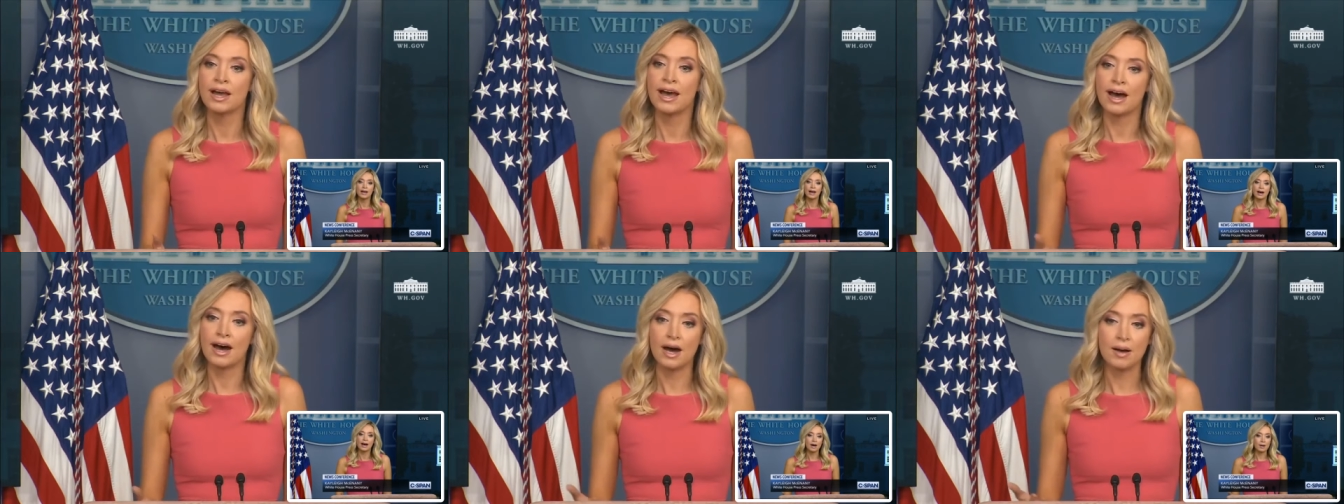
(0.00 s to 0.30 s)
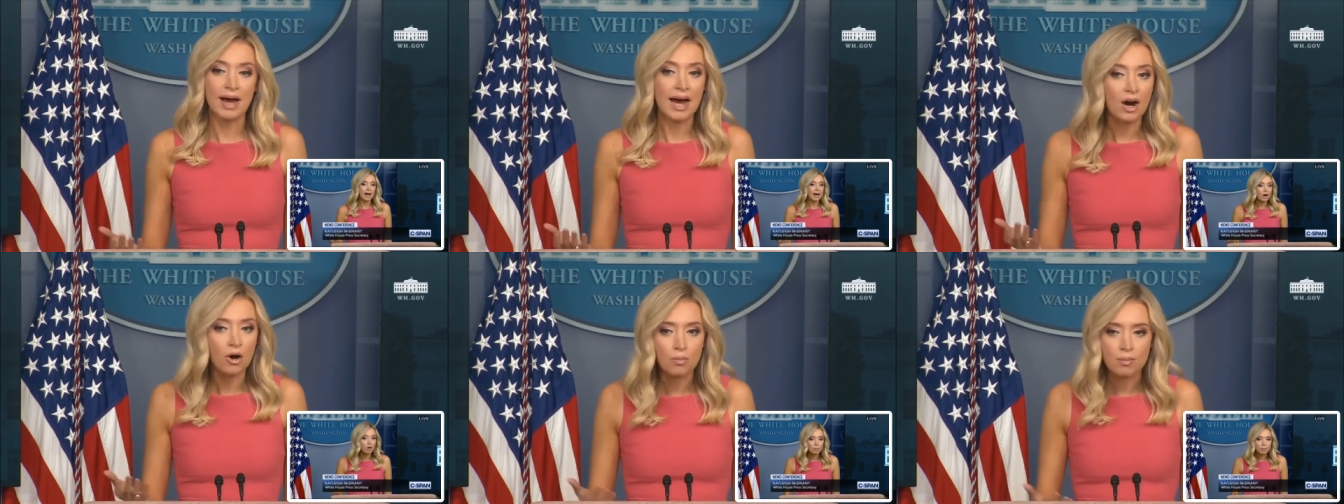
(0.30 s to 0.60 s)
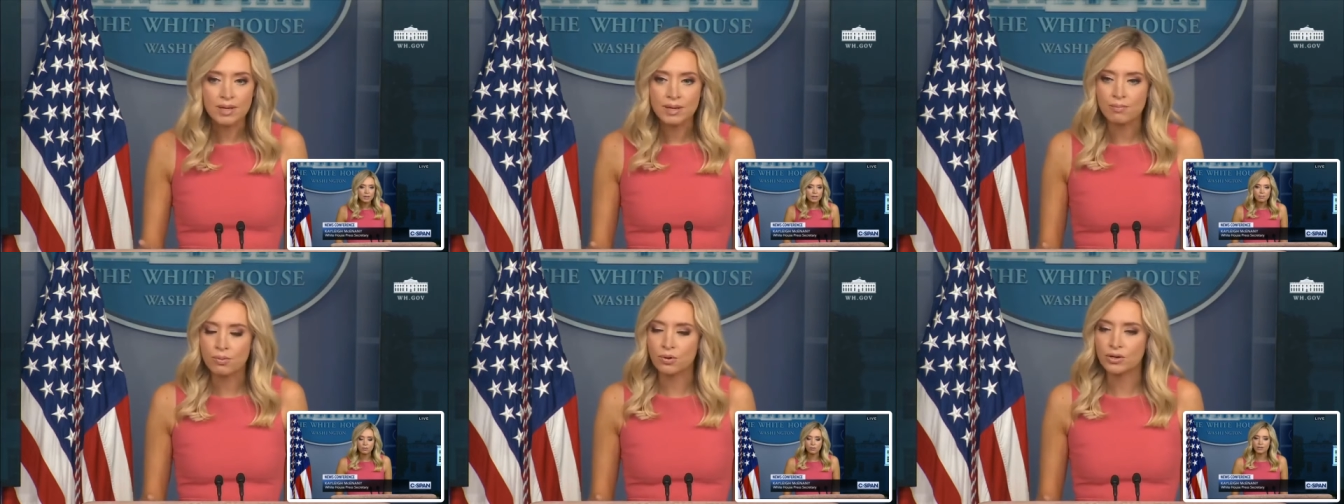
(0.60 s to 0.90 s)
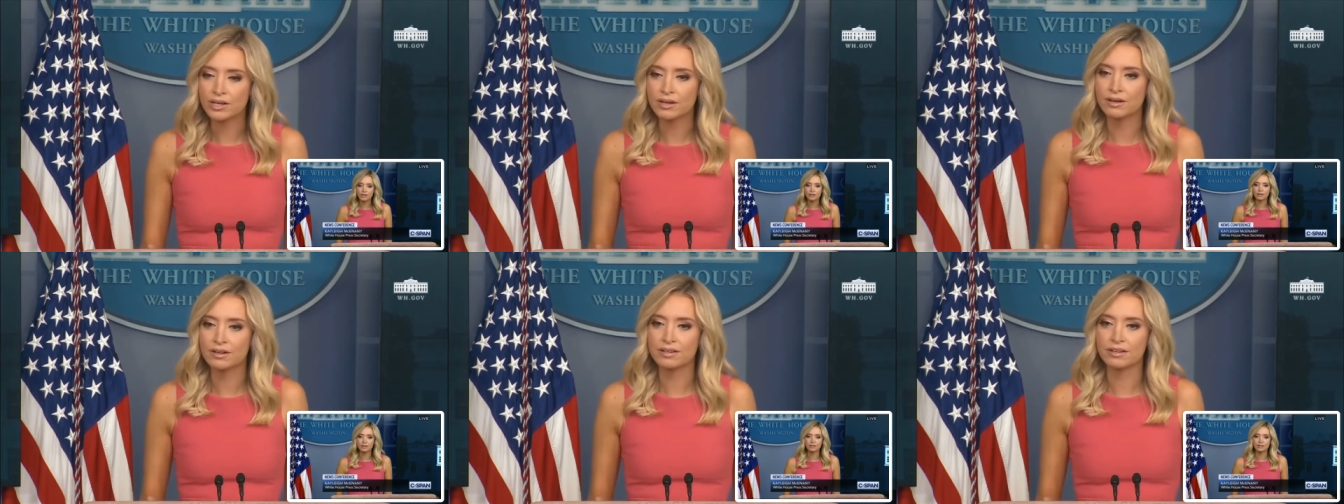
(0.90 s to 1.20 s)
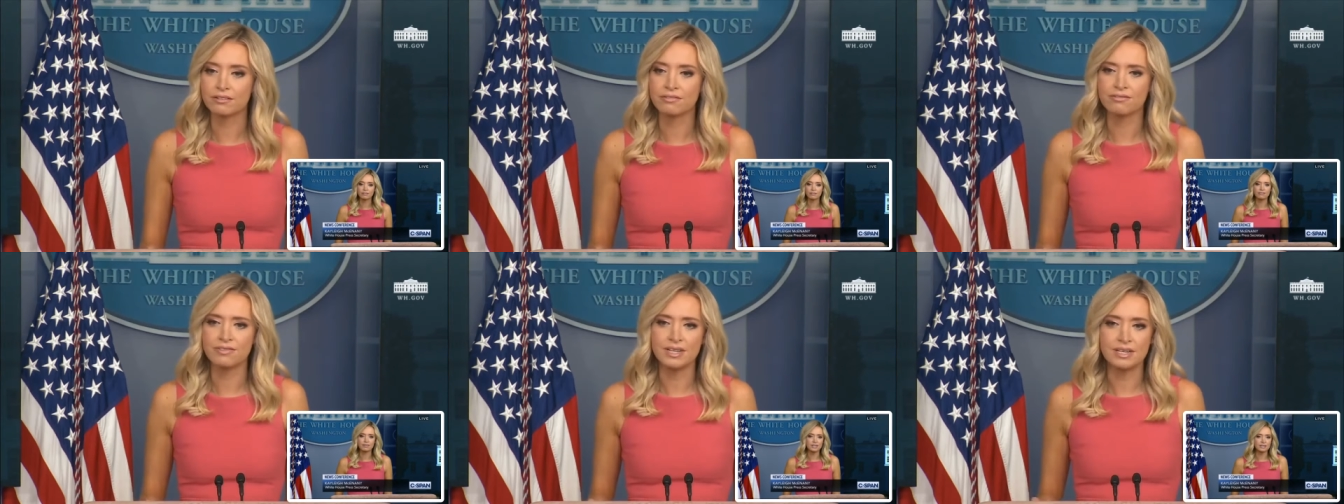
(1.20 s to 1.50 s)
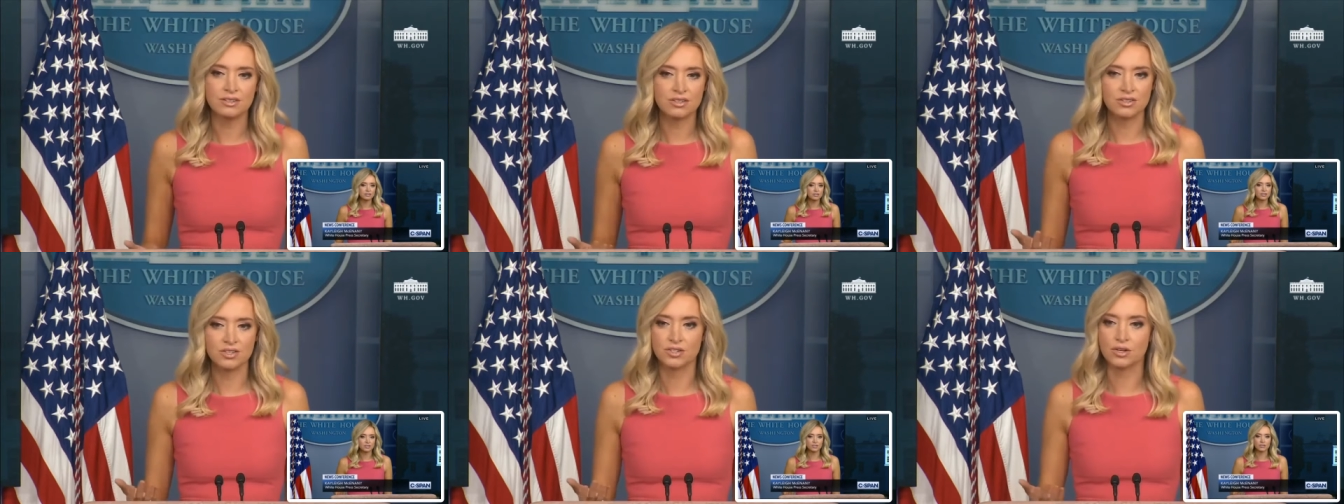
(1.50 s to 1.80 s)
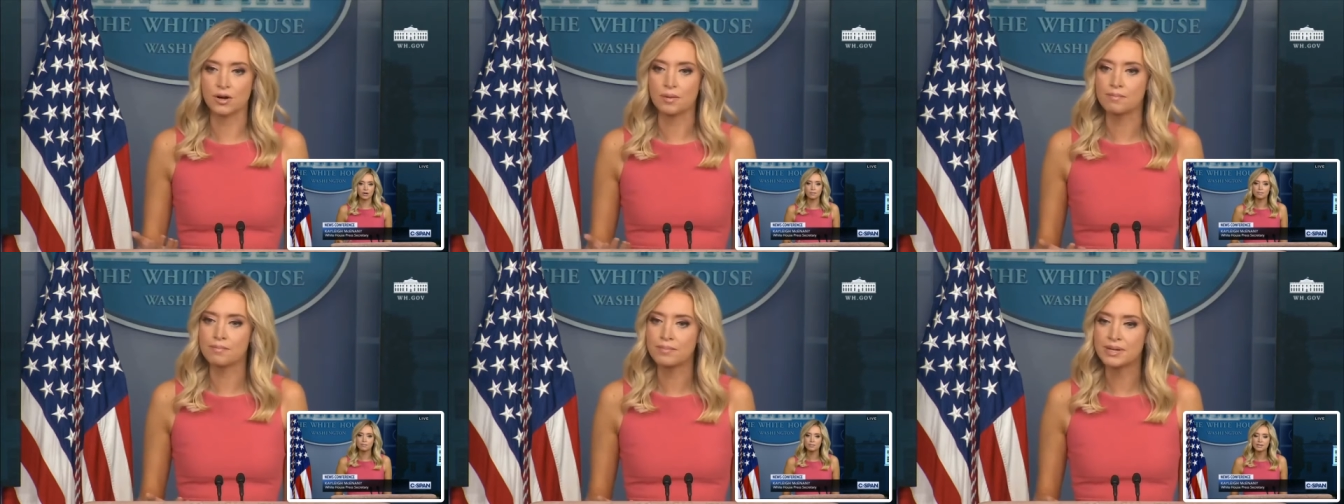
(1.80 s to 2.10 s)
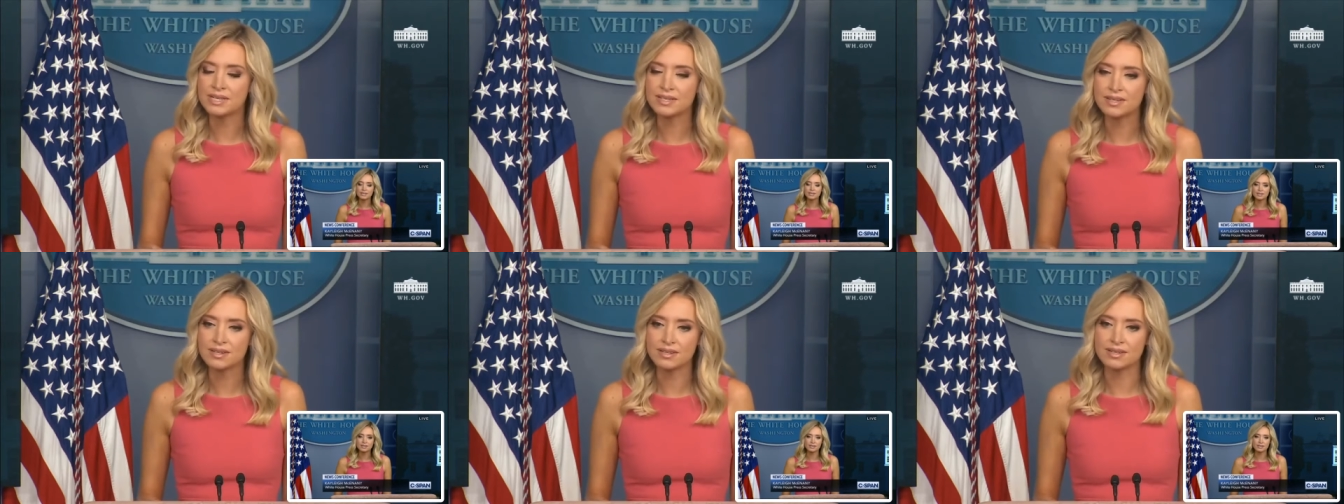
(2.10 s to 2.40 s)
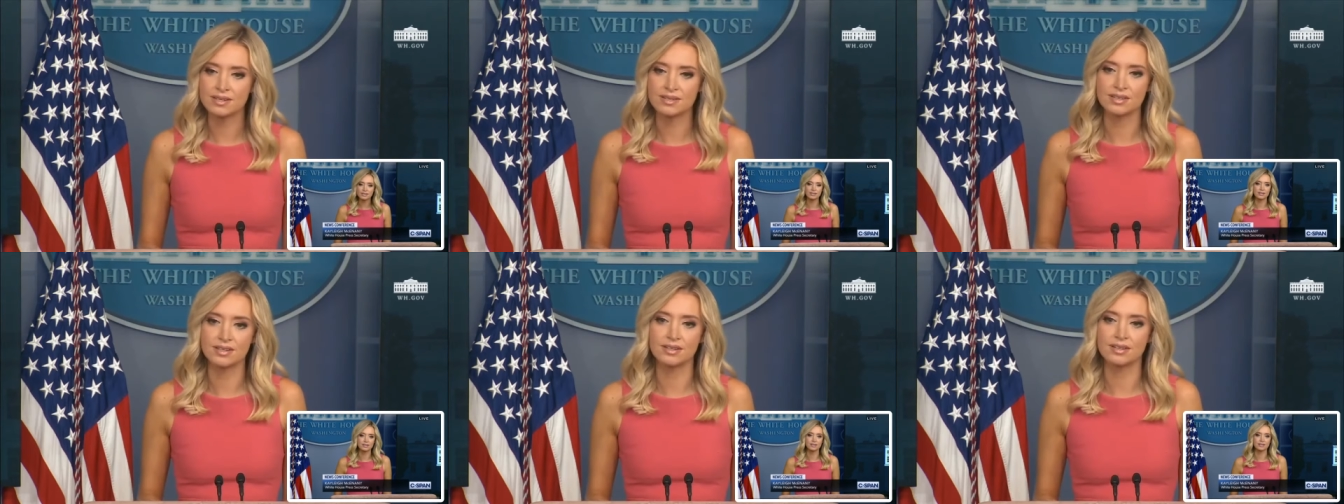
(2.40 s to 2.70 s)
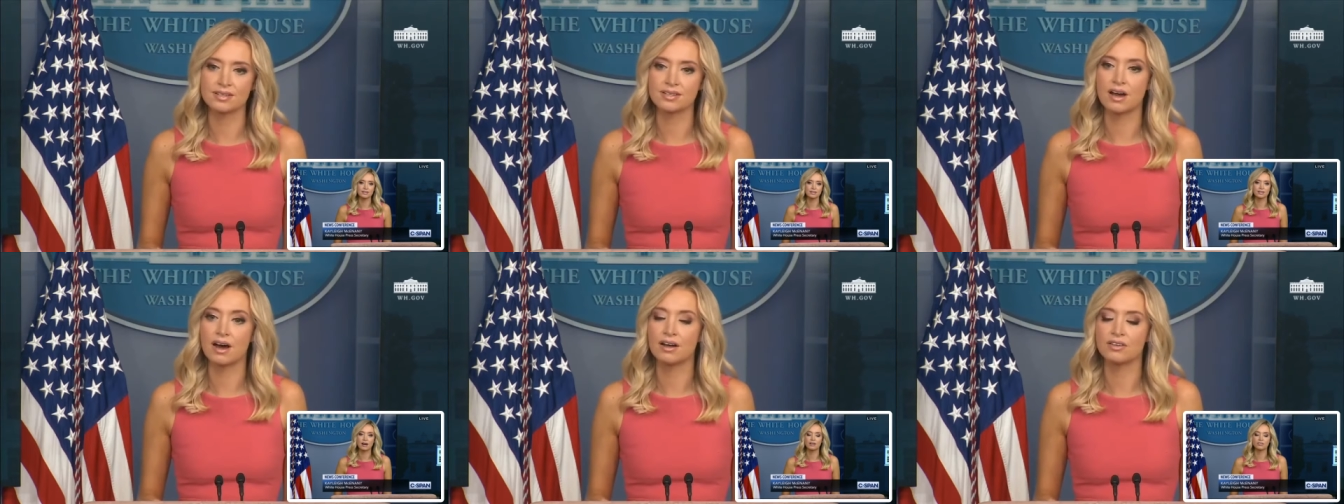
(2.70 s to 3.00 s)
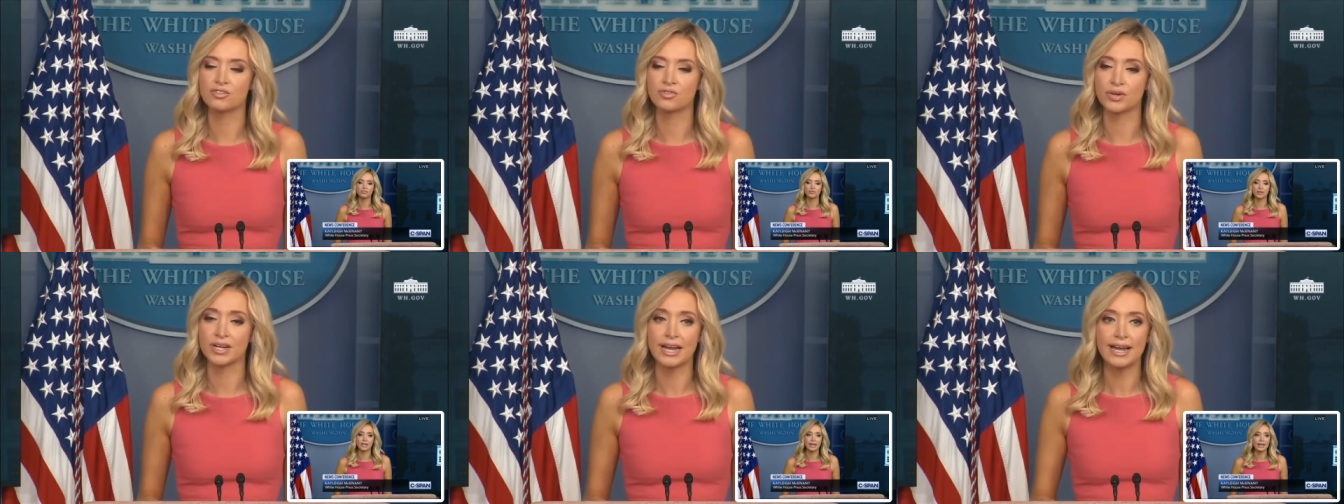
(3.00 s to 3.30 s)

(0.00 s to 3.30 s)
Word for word: uh, help people get on their feet to start businesses in this country.